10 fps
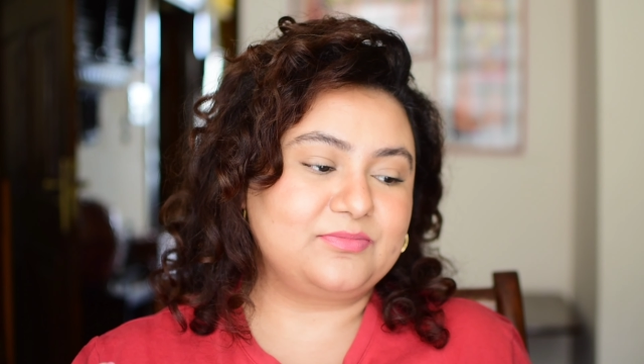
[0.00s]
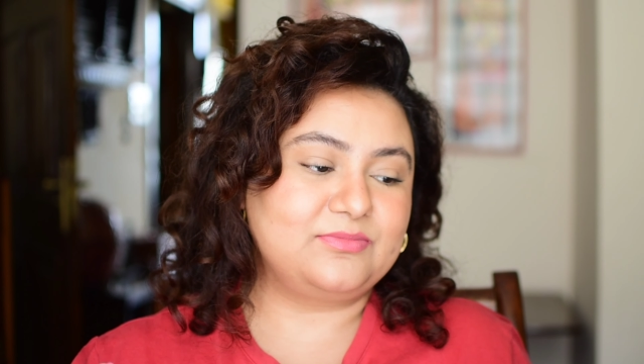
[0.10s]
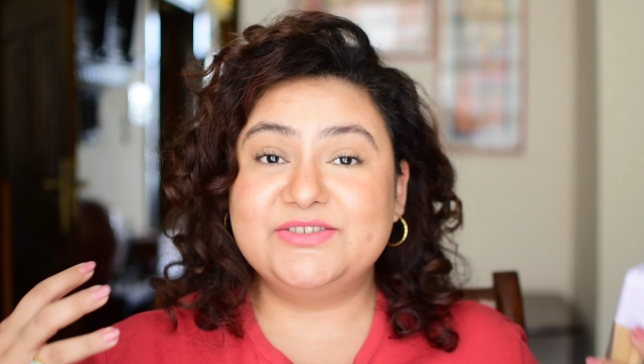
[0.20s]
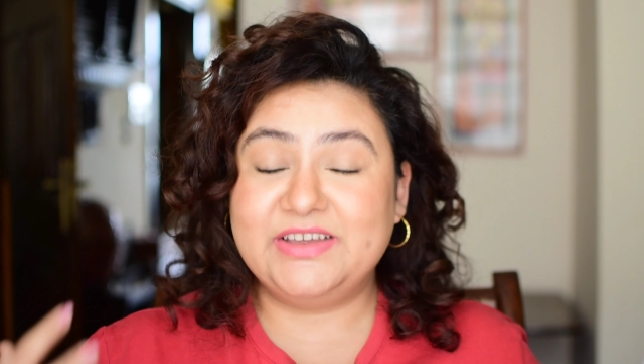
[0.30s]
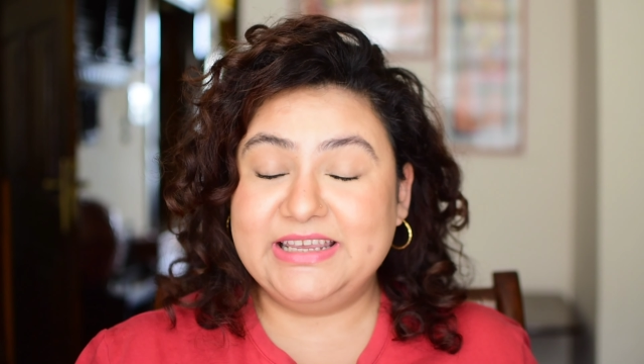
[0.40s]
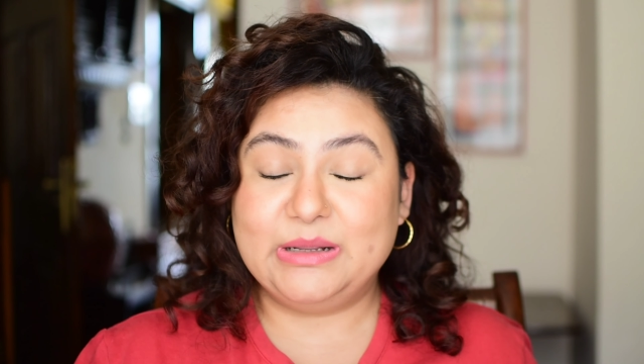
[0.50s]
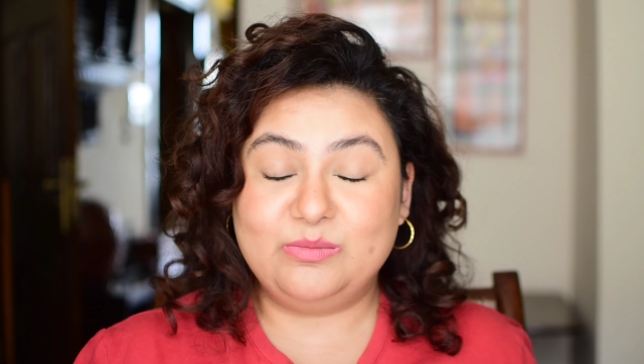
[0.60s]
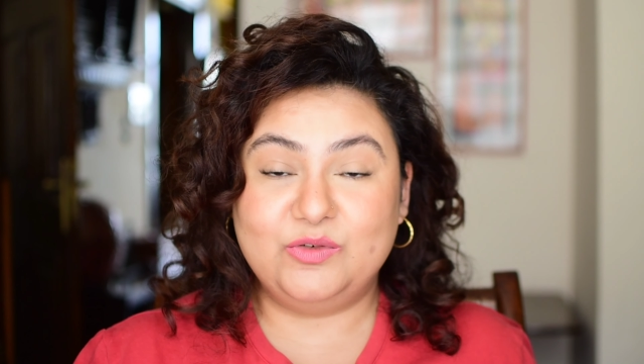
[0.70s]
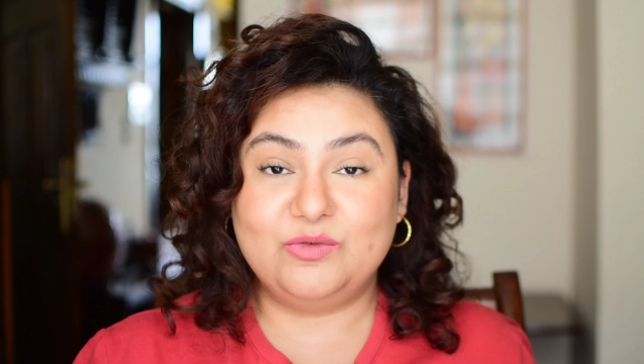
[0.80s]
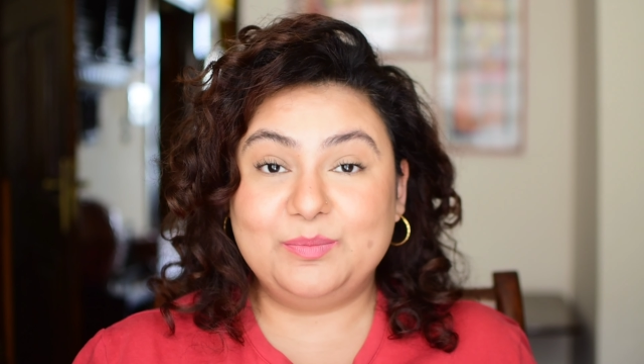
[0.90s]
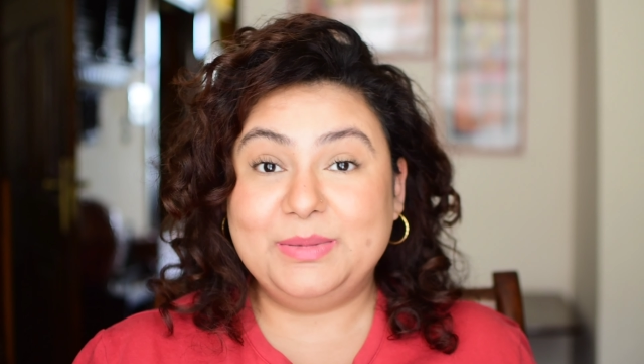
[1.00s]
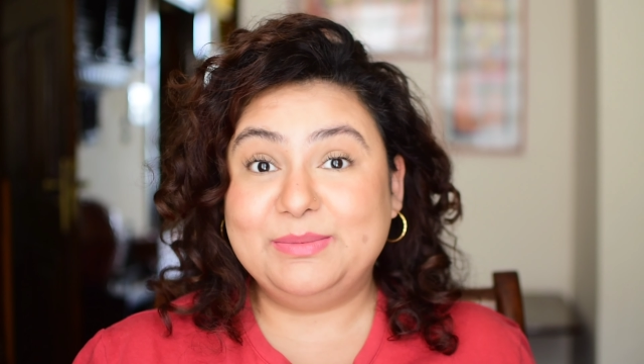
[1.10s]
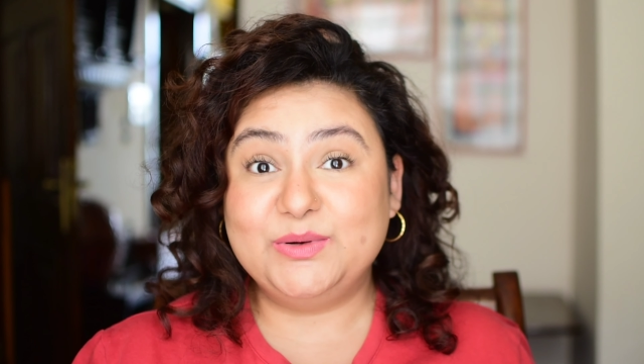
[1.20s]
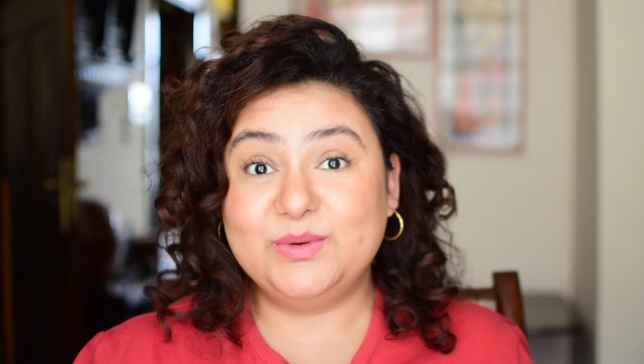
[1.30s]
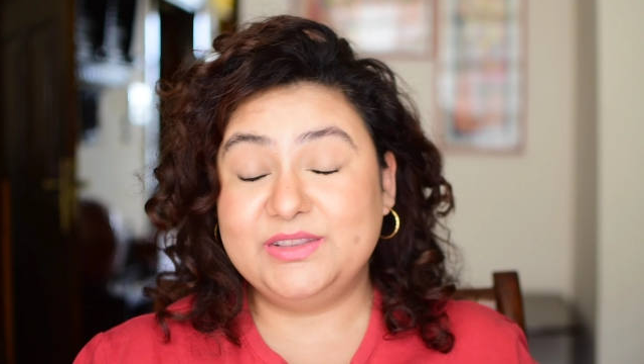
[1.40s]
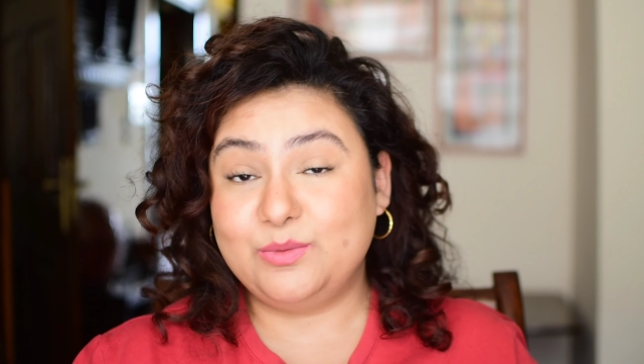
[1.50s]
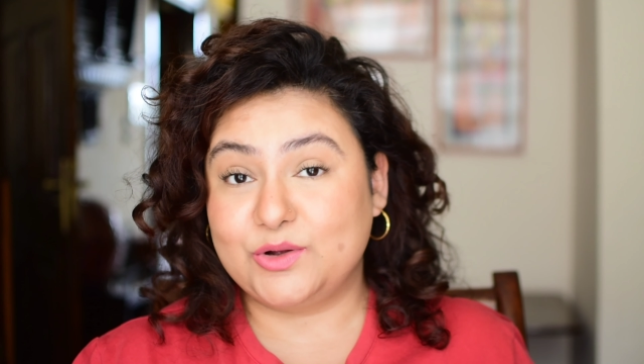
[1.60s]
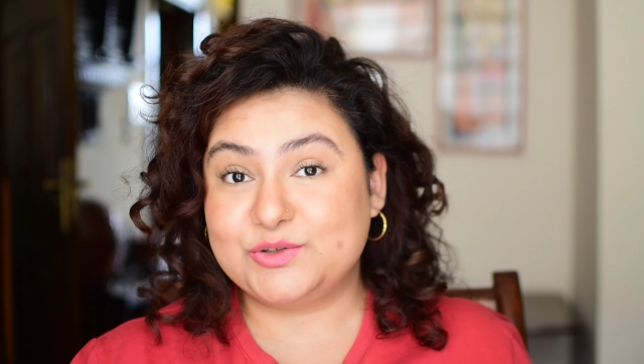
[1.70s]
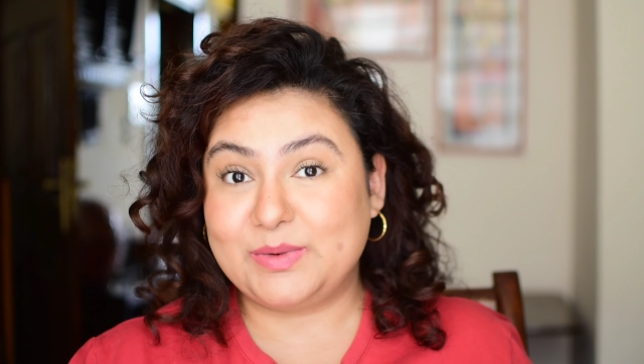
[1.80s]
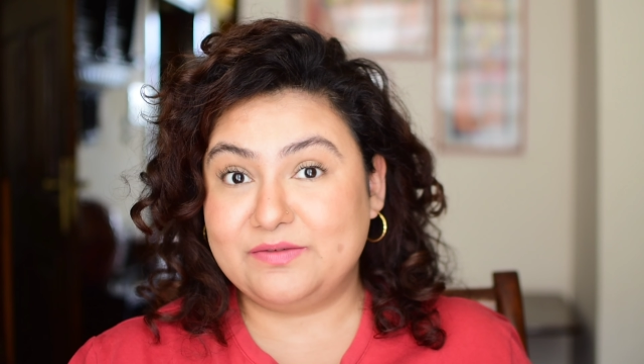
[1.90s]
And it's very helpful for people when
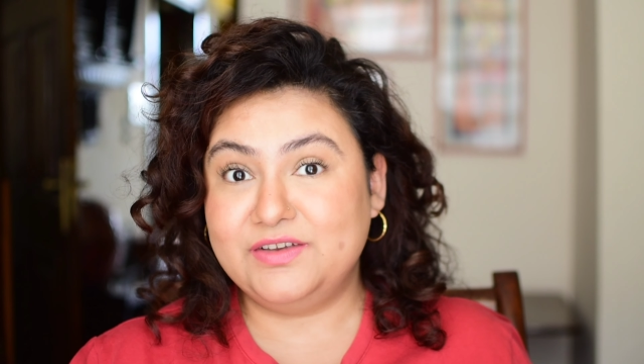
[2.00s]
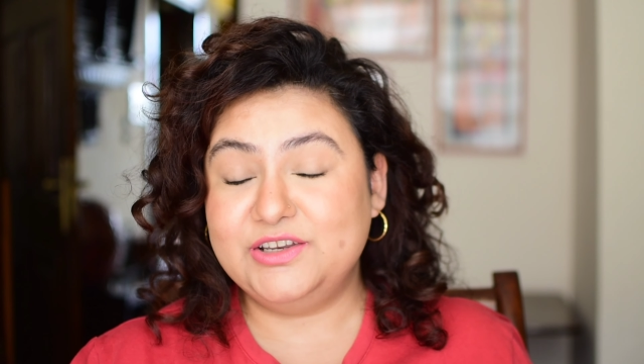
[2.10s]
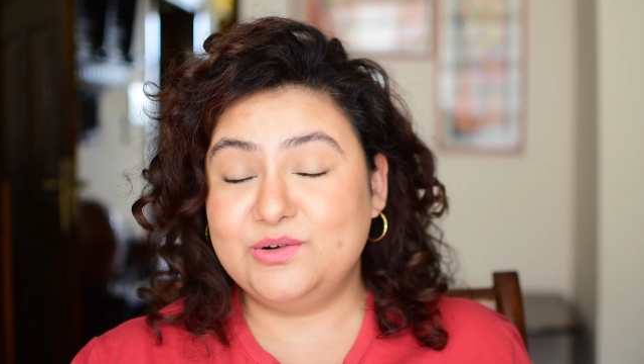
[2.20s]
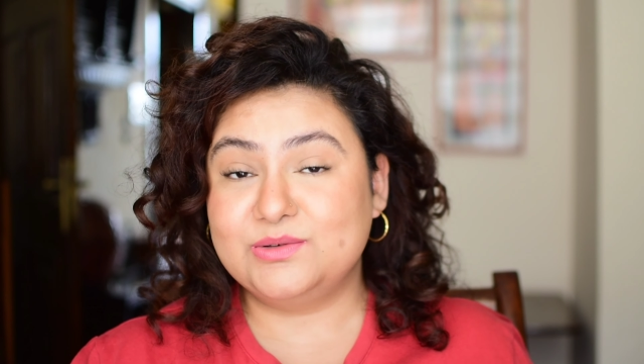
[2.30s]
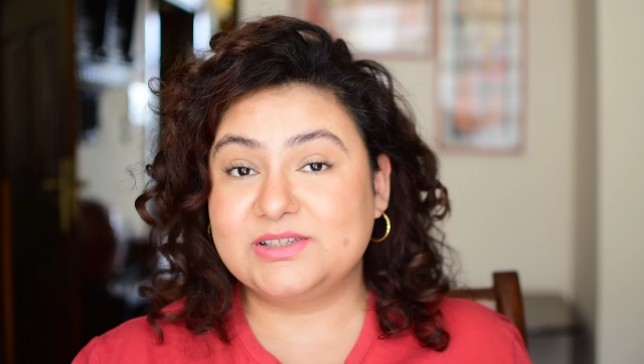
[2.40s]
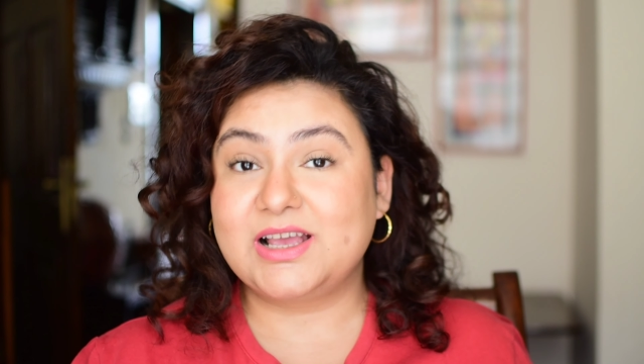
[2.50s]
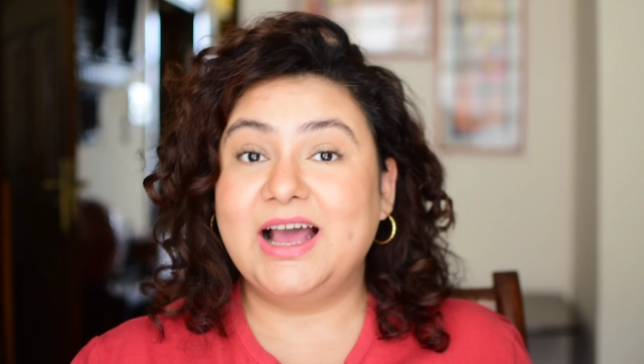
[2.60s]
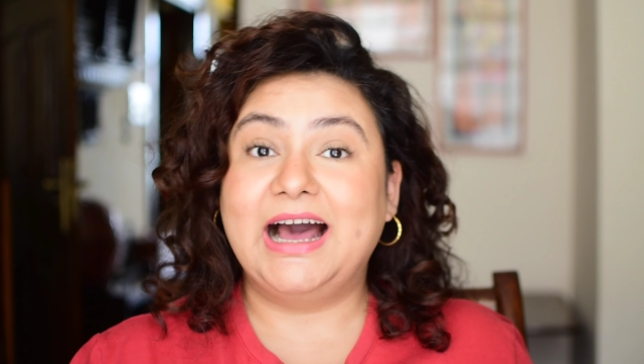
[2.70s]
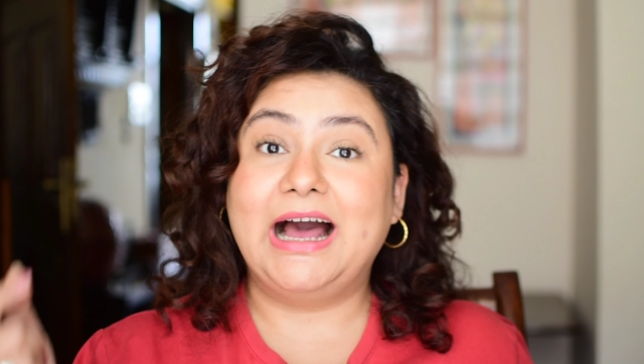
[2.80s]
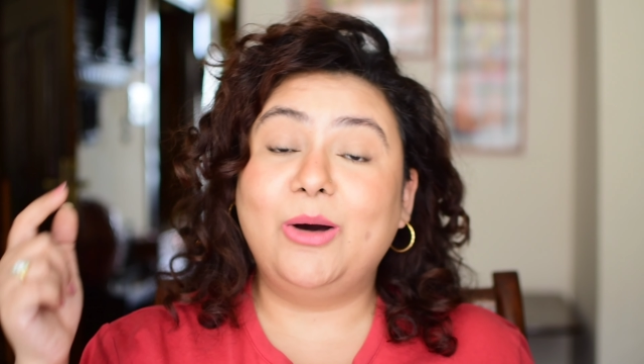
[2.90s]
they watch my videos.